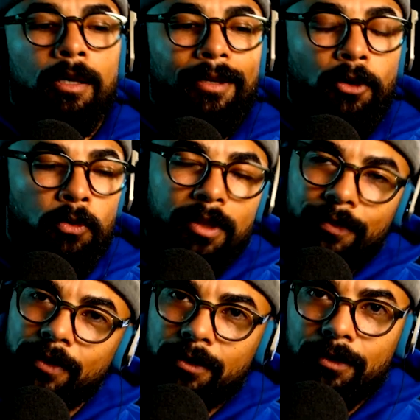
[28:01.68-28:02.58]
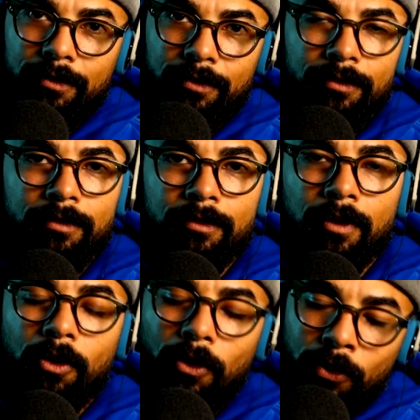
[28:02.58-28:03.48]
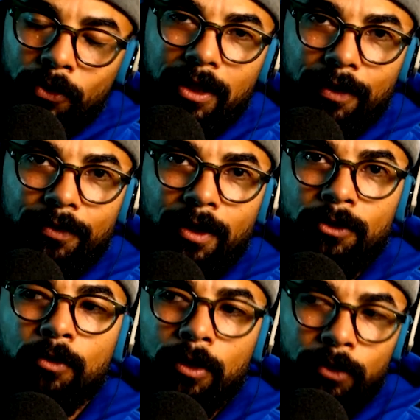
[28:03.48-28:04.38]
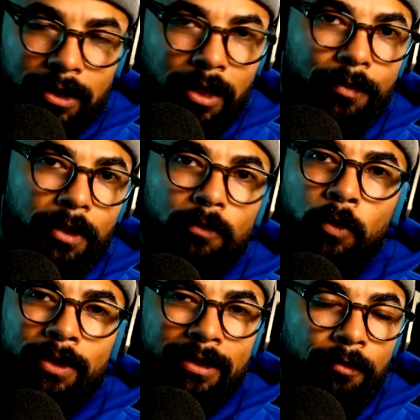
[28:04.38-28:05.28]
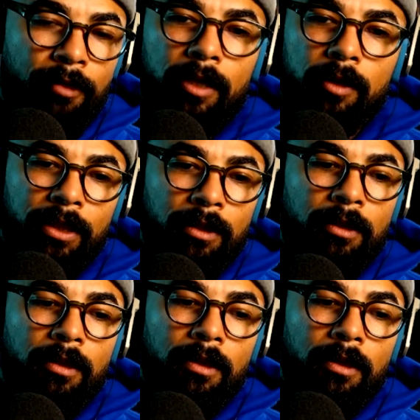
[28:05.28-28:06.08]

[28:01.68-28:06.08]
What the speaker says: Only if they knew what was coming, what was developing